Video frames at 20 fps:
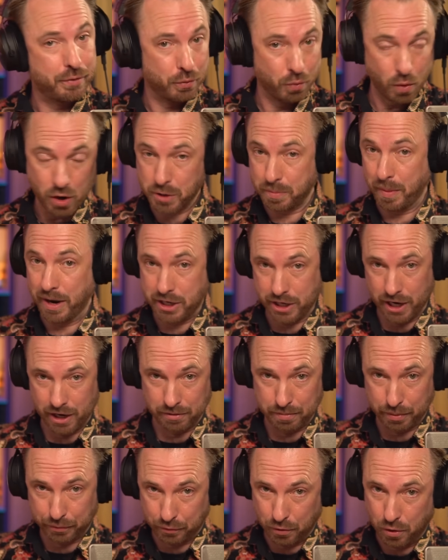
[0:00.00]
if you've watched my
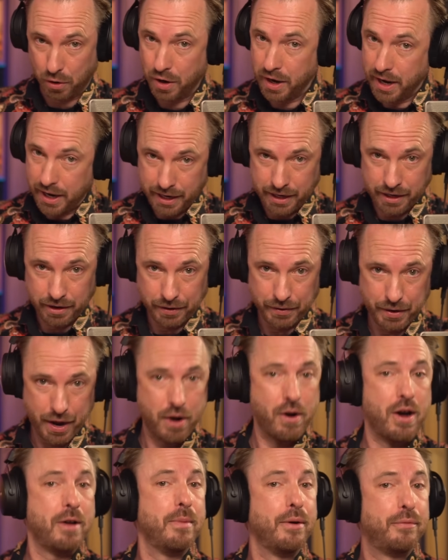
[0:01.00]
channel before, you'll
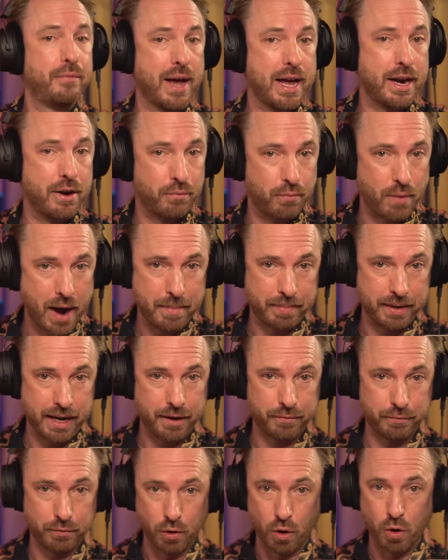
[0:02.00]
know I'm a fan of
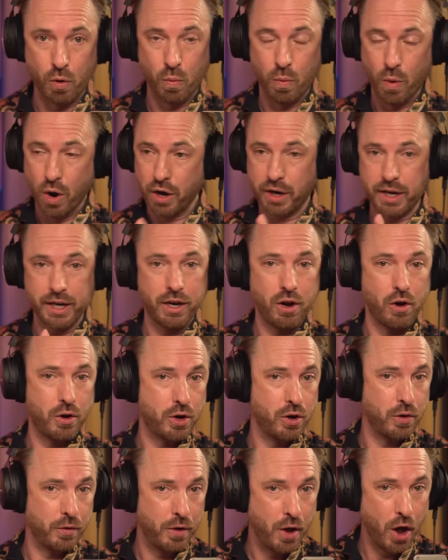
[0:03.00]
Replit for working on
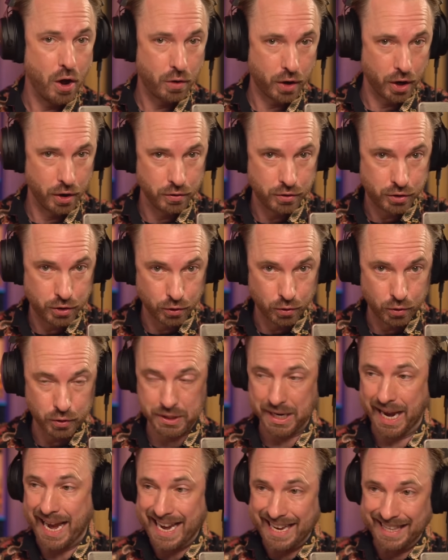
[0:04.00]
your no-code
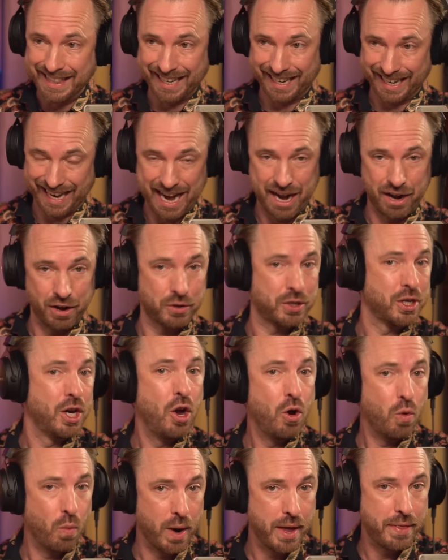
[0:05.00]
tools in the cloud
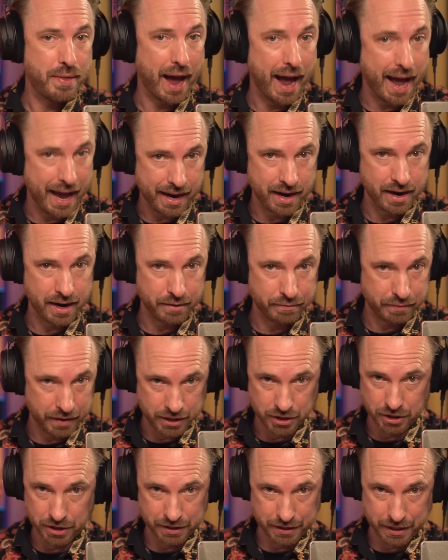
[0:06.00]
with AI
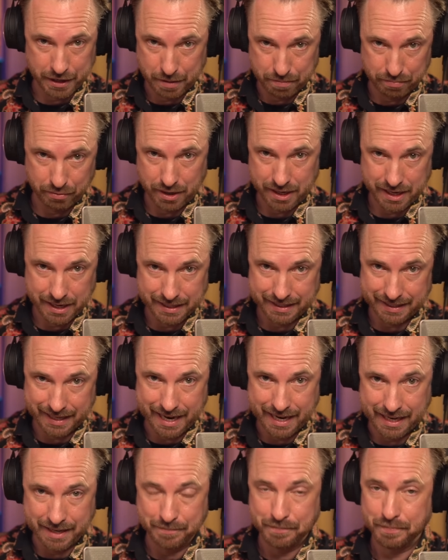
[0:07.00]
features that are pretty
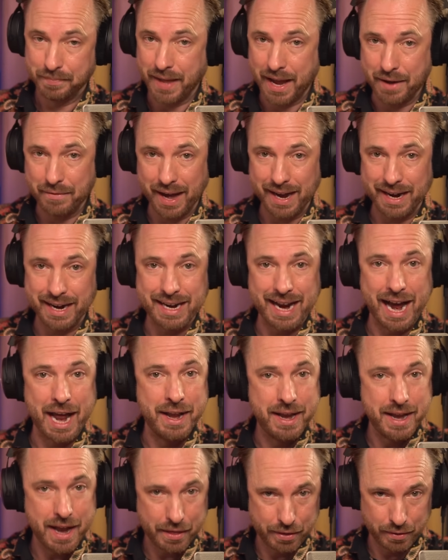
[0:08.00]
insane. They've added
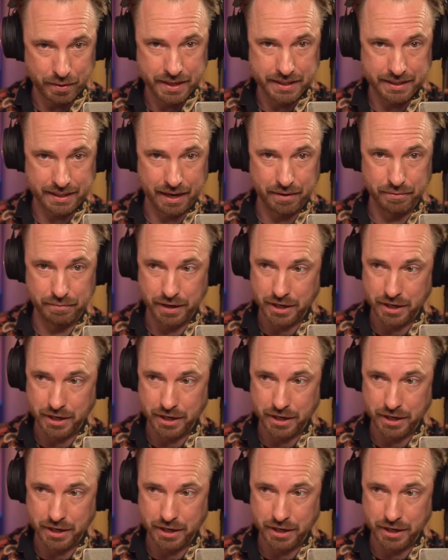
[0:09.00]
another insane